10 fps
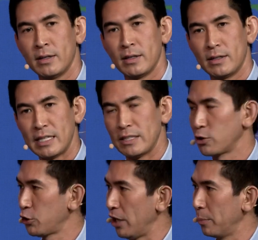
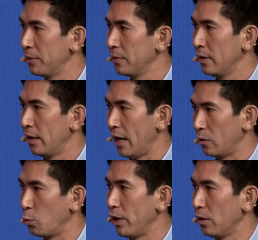leadership
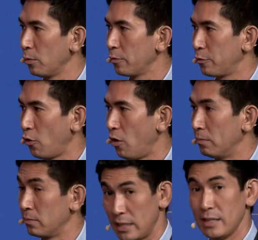and will
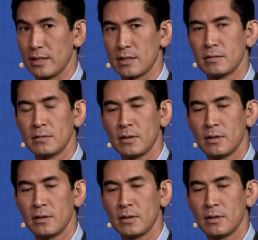from leaders.